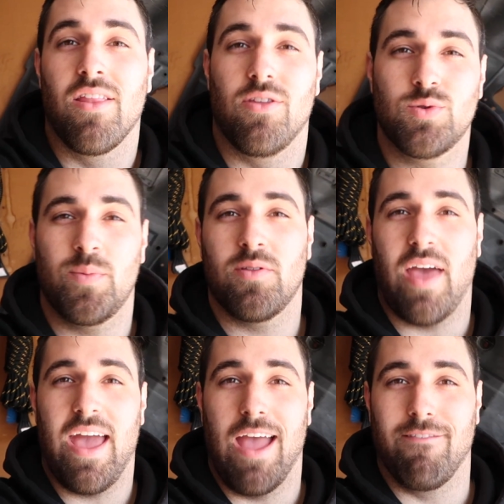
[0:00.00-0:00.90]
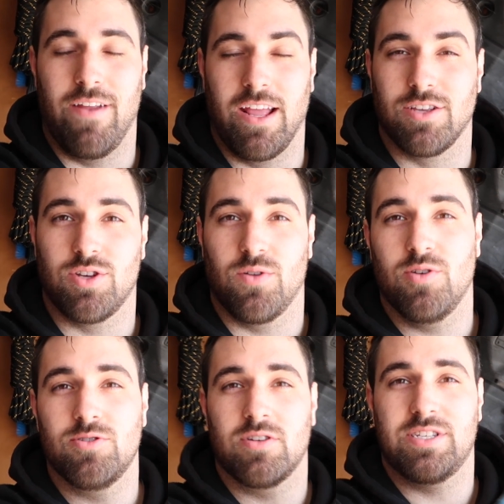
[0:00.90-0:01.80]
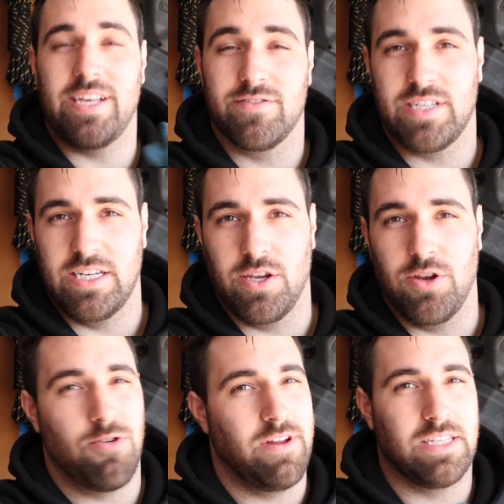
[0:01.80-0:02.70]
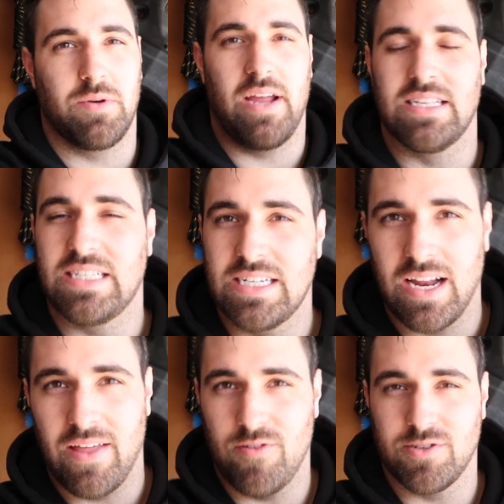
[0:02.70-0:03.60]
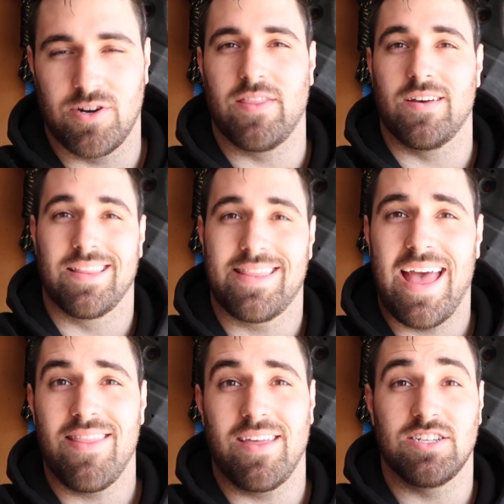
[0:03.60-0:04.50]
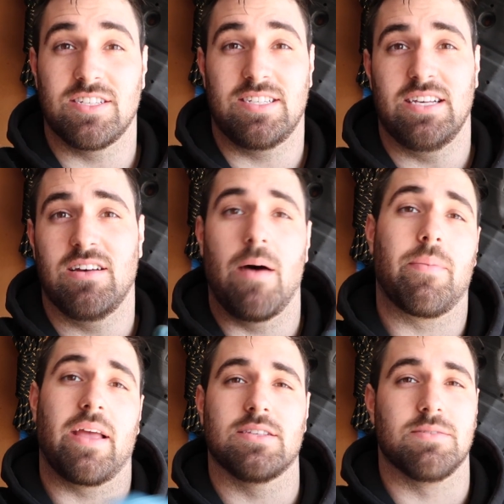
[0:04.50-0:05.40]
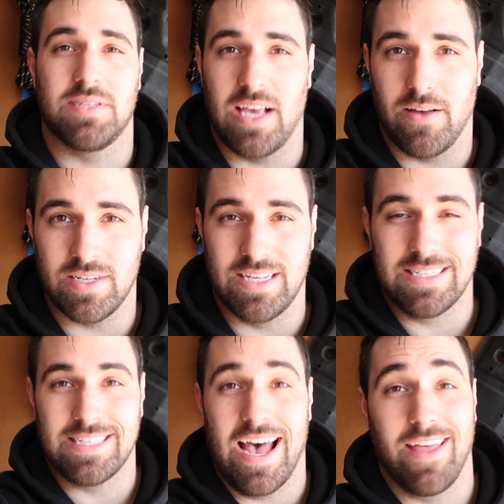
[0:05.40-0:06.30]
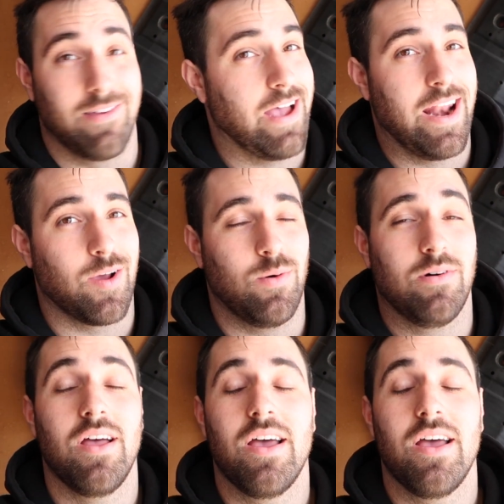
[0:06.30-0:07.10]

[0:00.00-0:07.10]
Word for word: Those are both AN fittings, so those are self-sealing. You don't need to put any sealant on those or anything like that. They just seal up against themselves inside. They're kind of cool.